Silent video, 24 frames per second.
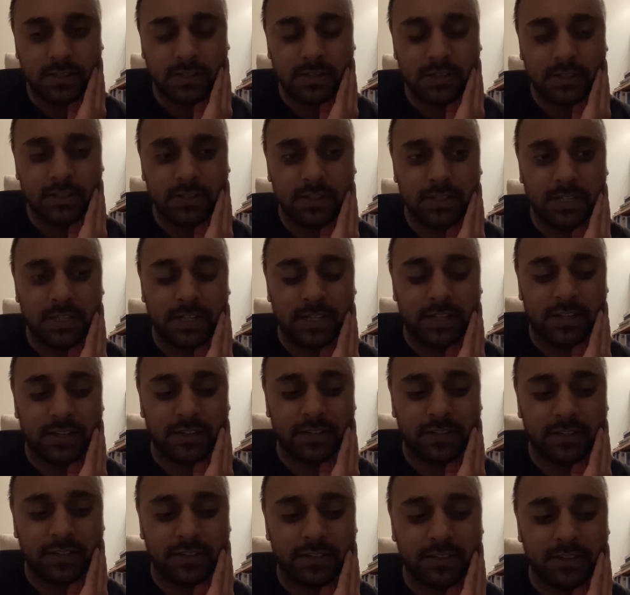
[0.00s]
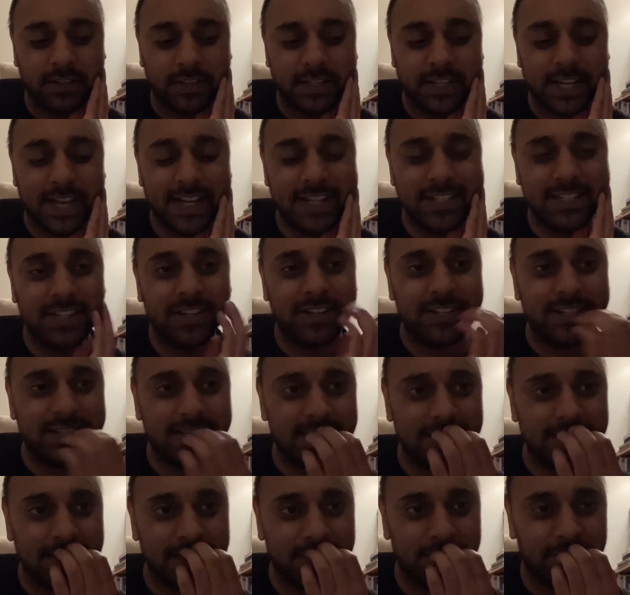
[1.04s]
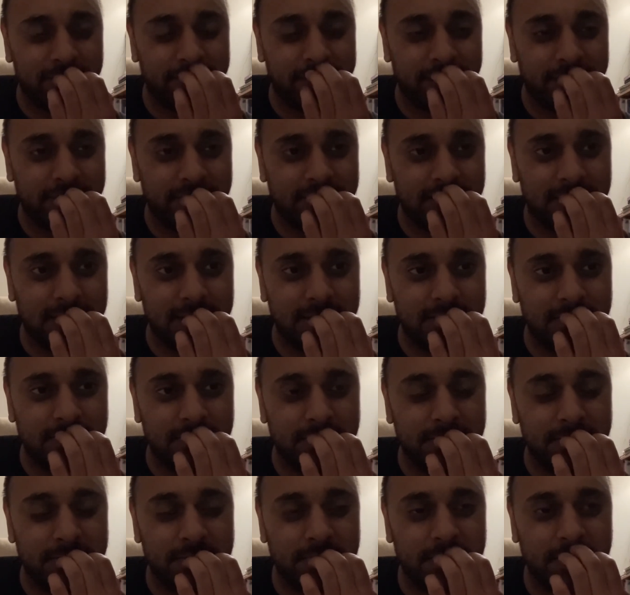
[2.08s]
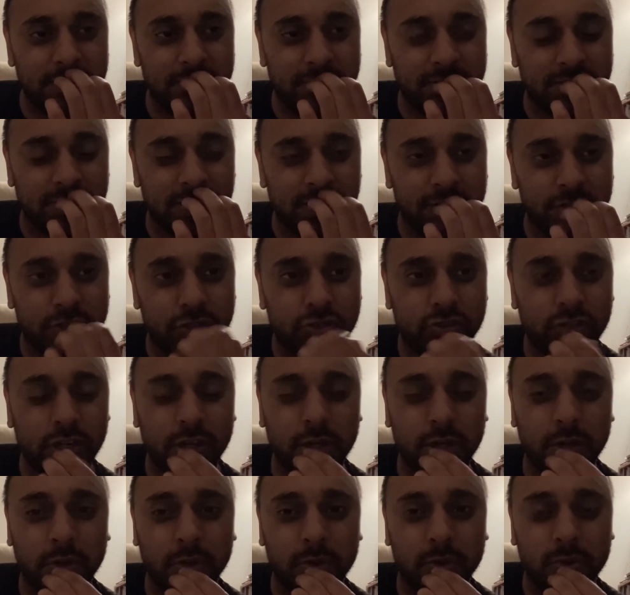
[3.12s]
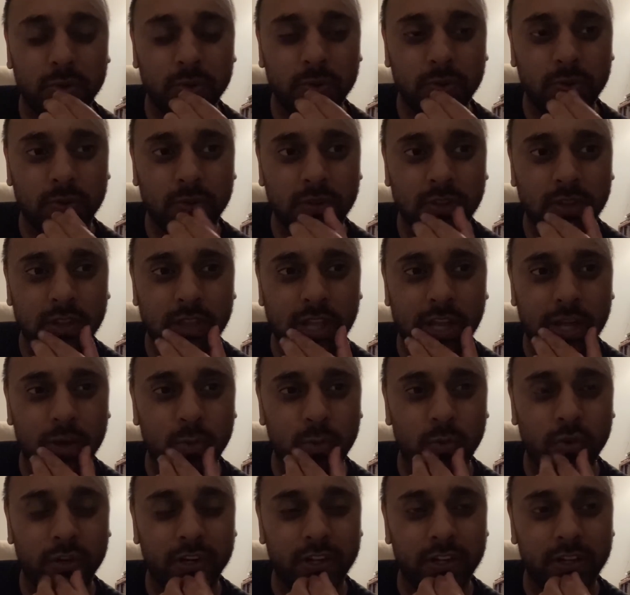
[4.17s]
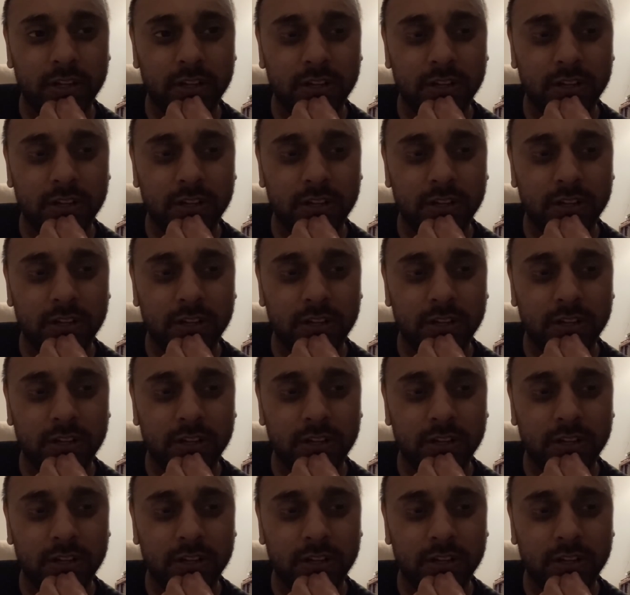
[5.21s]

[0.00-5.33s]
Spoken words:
Yeah, I had the idea of actually, if there's another show that I want to